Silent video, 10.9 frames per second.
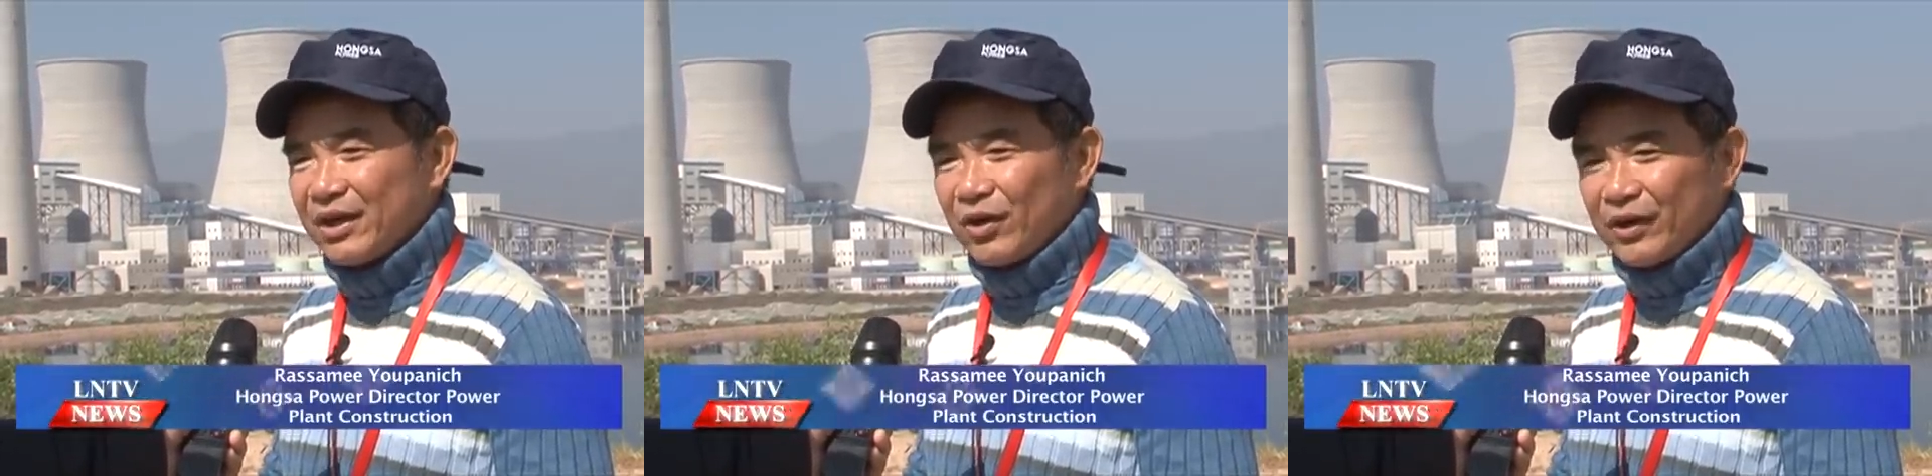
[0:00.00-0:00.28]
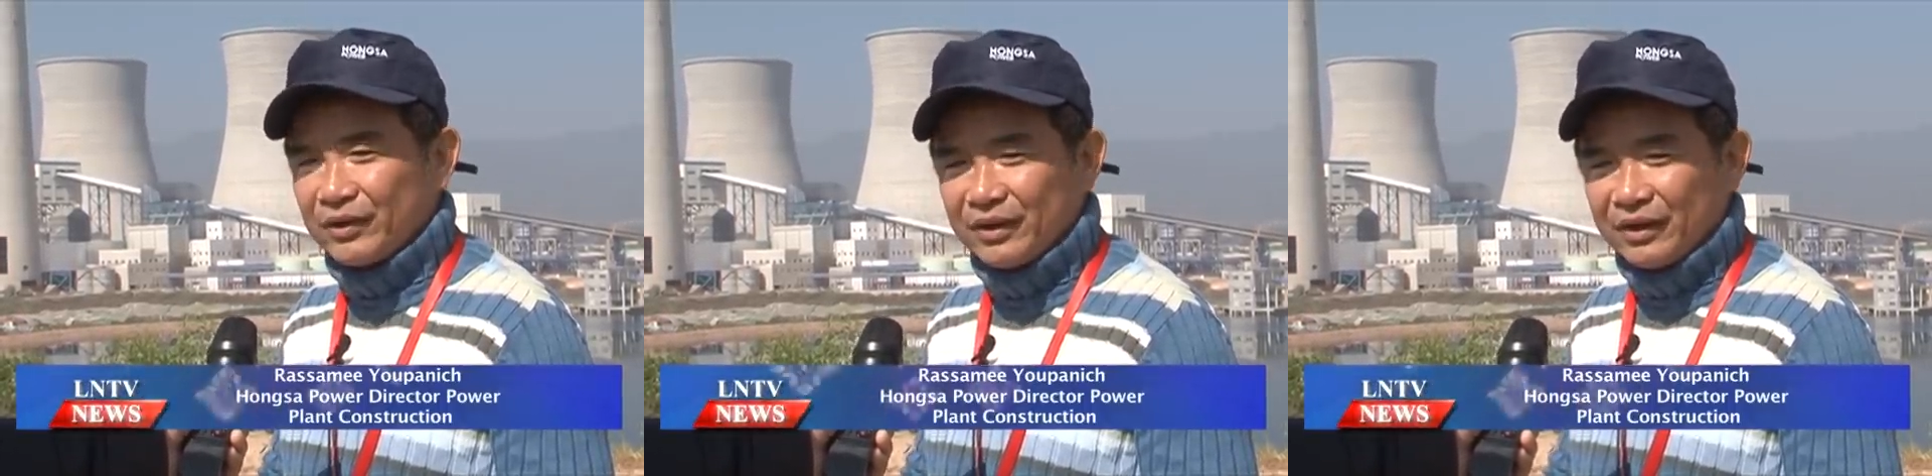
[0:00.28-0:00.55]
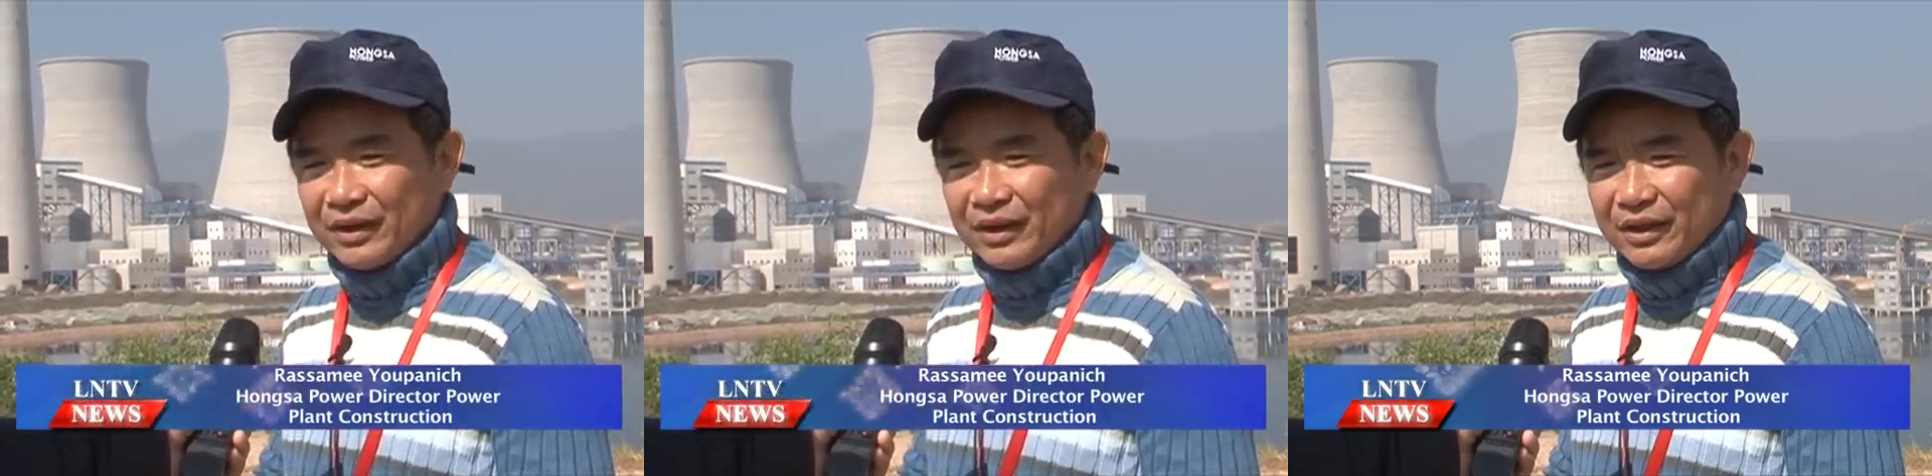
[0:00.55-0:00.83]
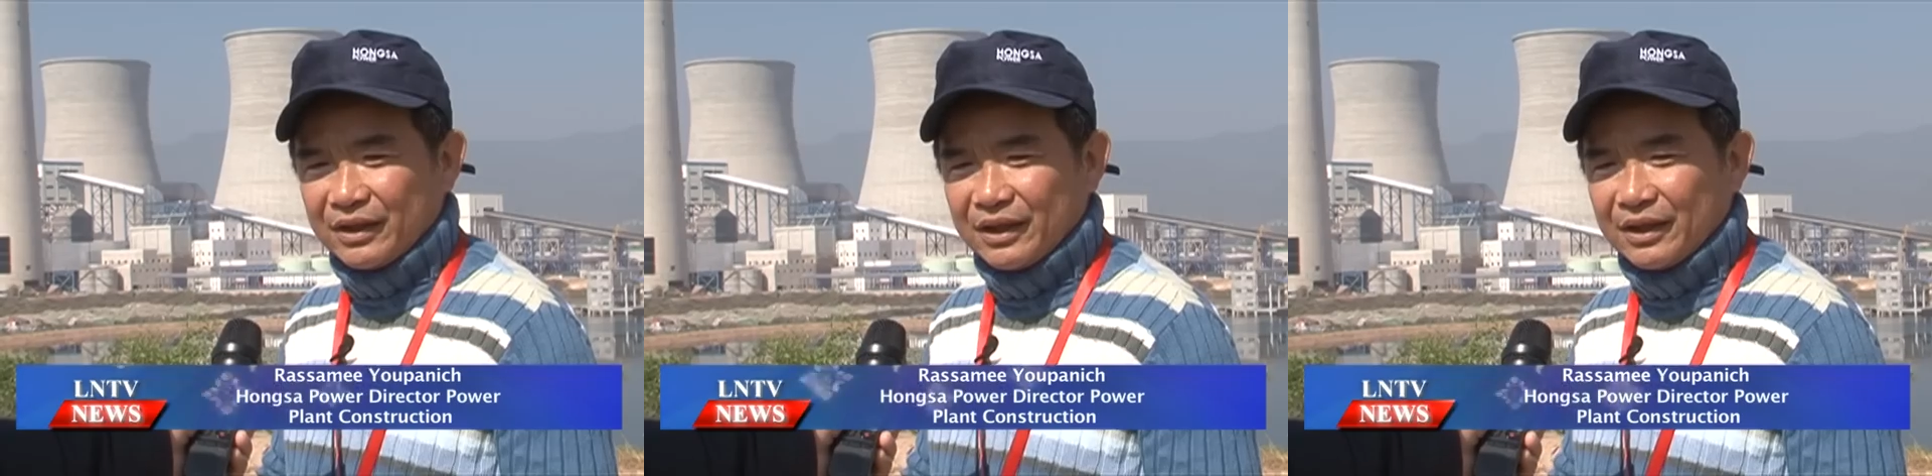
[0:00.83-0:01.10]
on
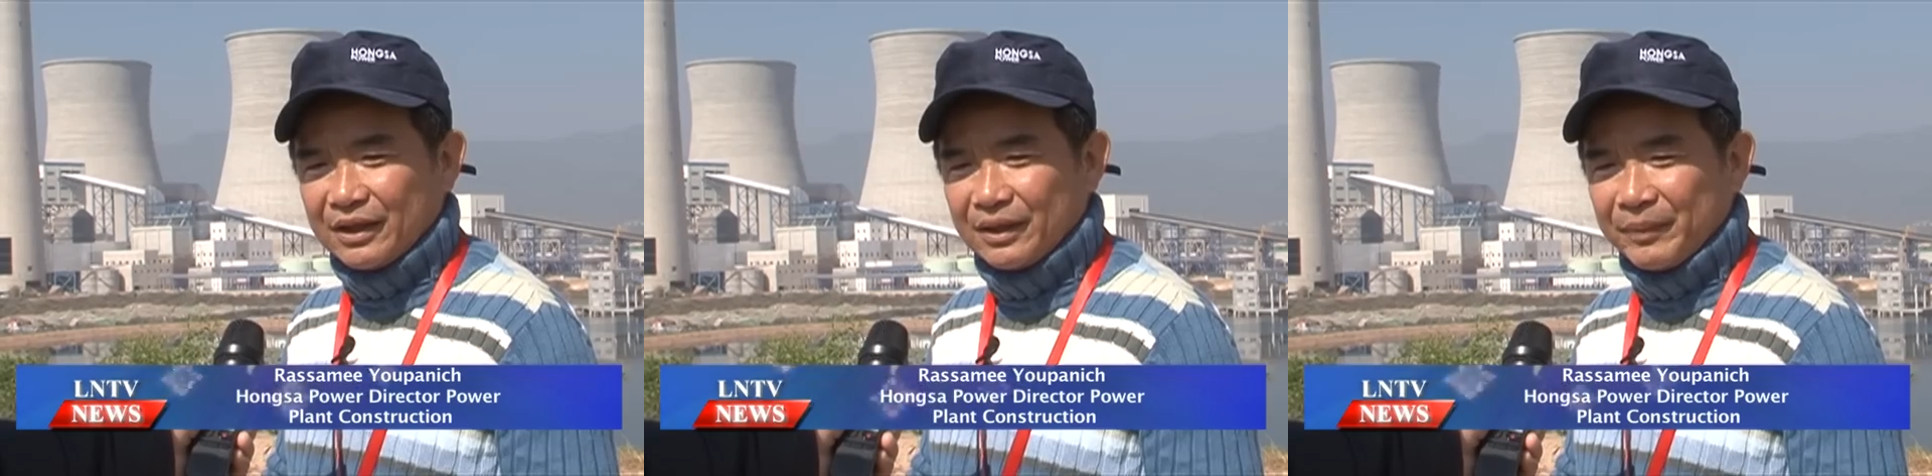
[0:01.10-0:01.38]
uh,